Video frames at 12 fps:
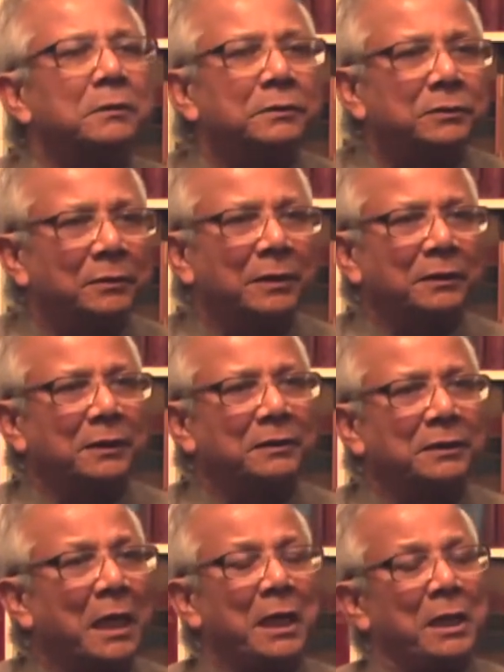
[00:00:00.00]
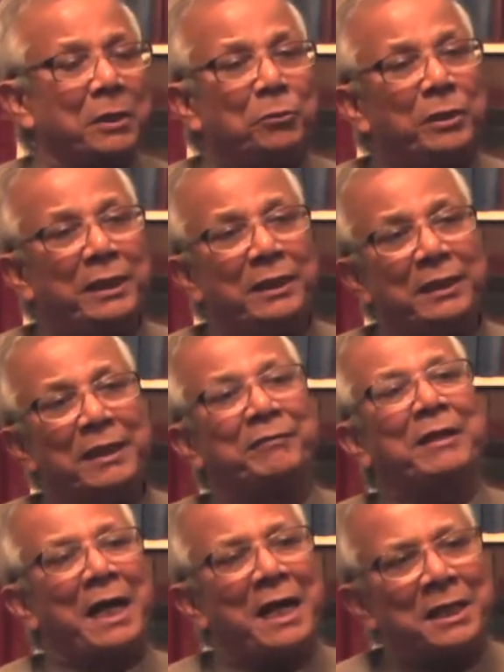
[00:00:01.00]
So that this is, we
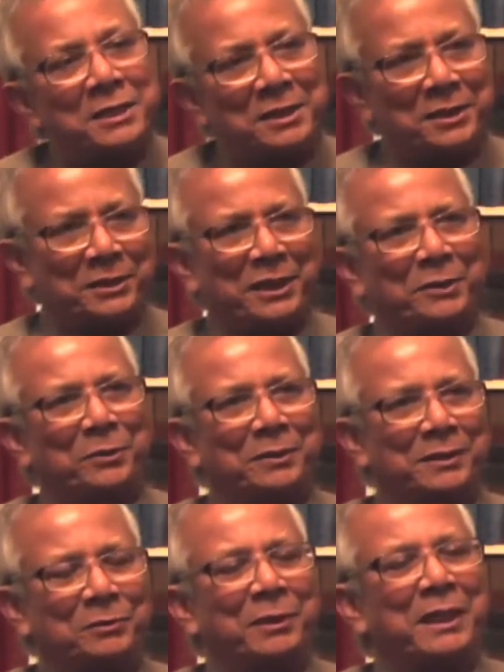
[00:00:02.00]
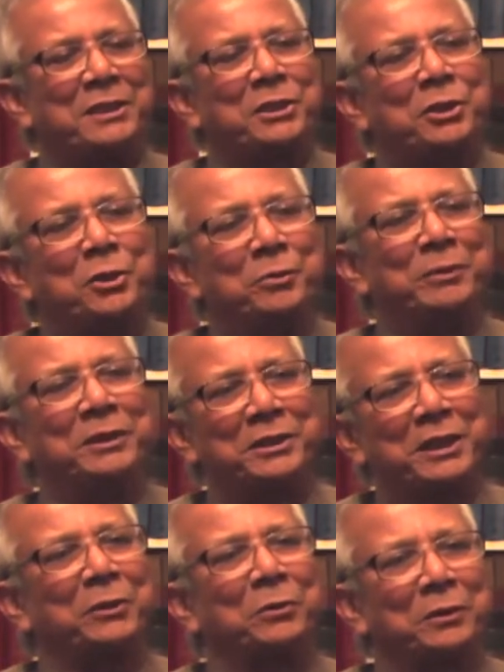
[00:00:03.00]
never ask the shareholders. We're assuming
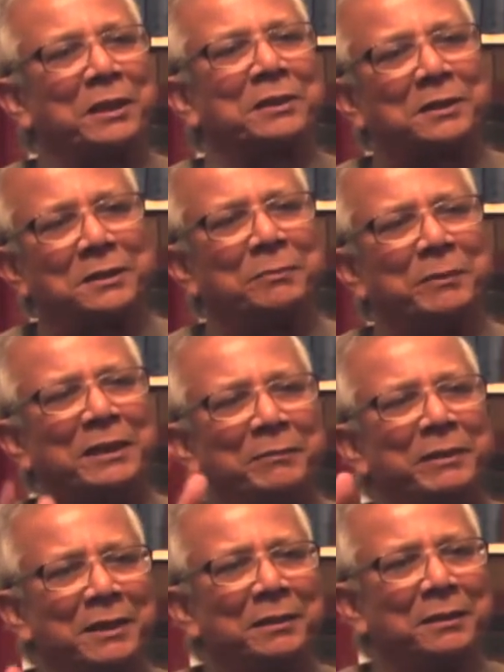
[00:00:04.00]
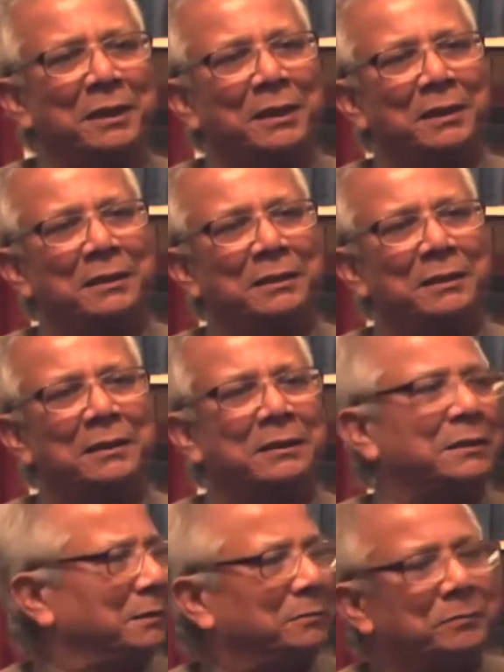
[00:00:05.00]
shareholders is a money-making
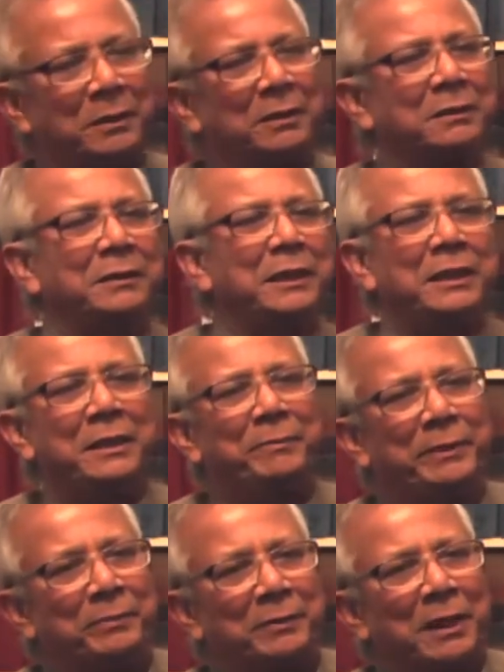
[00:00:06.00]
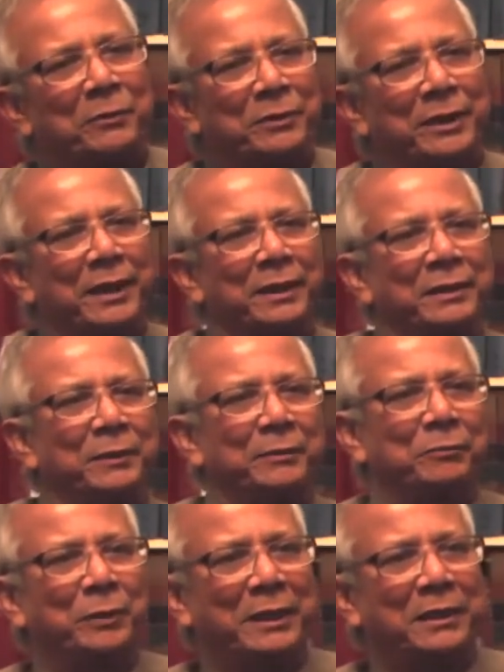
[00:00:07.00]
Uh, greedy people out there, they are
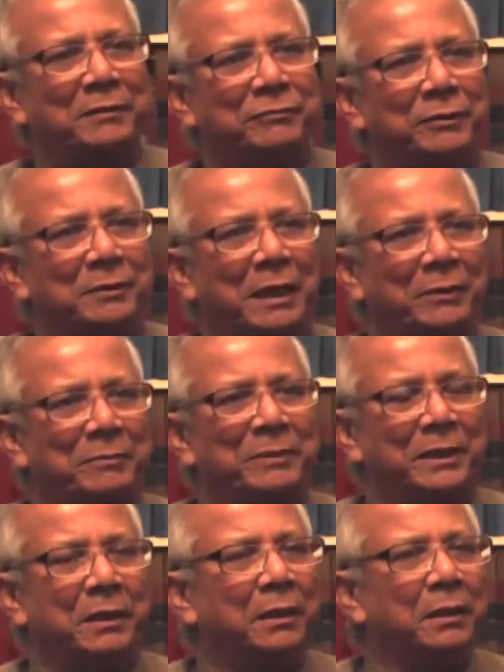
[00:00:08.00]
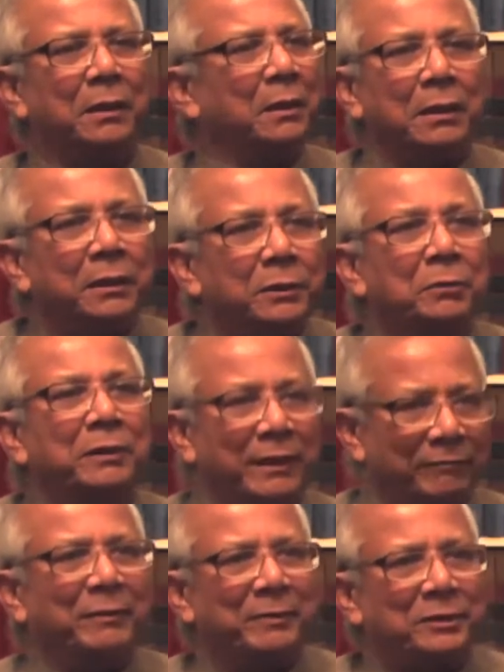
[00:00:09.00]
waiting for our money. You
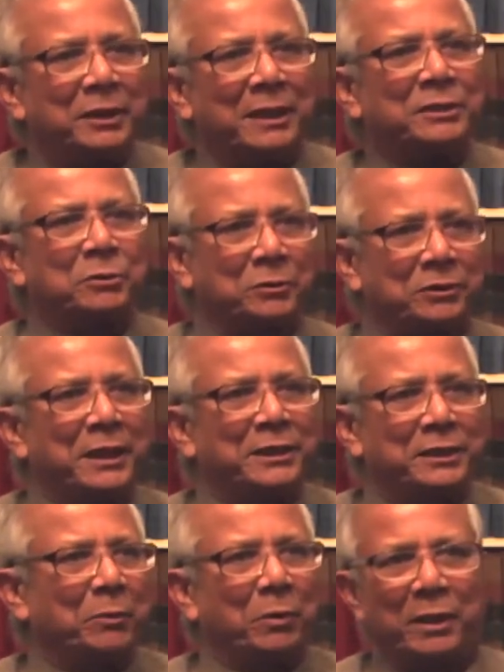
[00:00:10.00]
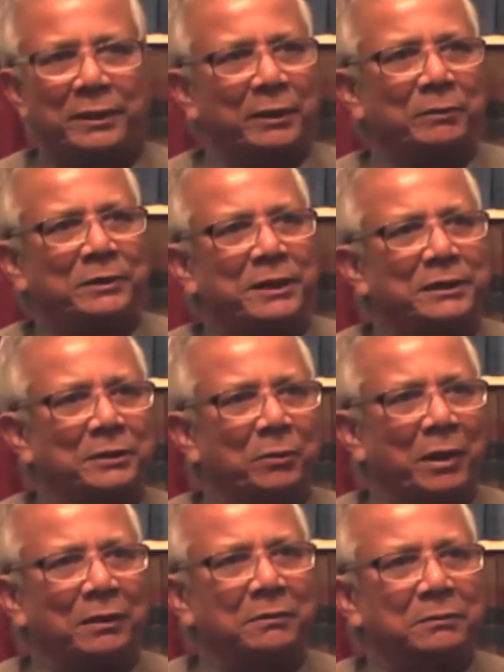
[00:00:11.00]
give them a chance to change the world, they will change the
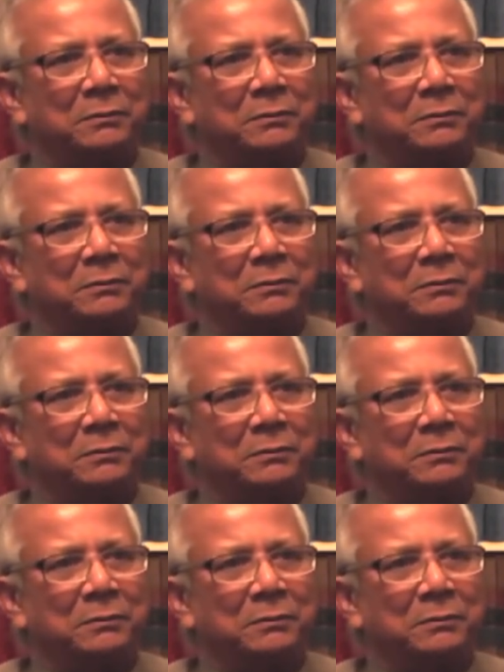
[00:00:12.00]
world.